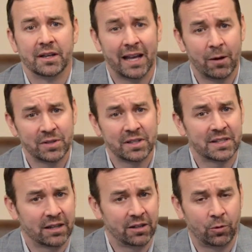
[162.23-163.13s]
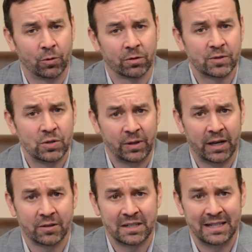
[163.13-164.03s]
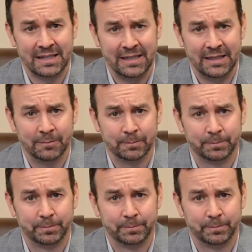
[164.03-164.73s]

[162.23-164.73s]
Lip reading: That was the second quarter of 2018.